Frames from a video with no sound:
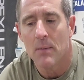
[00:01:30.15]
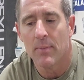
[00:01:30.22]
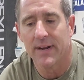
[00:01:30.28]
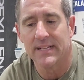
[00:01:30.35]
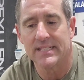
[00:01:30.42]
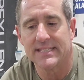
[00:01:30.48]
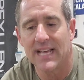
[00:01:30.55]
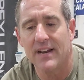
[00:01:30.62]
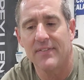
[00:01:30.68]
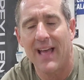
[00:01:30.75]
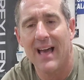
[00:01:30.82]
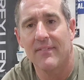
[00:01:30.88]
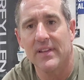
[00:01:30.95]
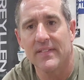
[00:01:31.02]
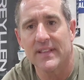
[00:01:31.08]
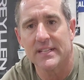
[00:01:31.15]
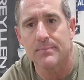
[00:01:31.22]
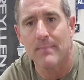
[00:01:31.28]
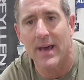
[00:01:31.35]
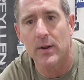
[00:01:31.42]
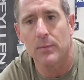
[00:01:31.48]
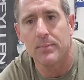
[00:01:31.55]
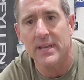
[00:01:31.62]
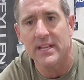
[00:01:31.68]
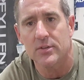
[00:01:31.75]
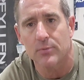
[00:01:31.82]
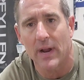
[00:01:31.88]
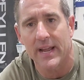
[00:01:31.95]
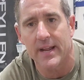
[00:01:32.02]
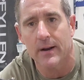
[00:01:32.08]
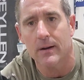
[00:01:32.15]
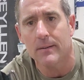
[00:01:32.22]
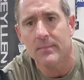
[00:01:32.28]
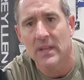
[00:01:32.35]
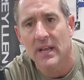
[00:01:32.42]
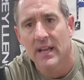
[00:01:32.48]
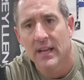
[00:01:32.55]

But instead of having this metal piece right here,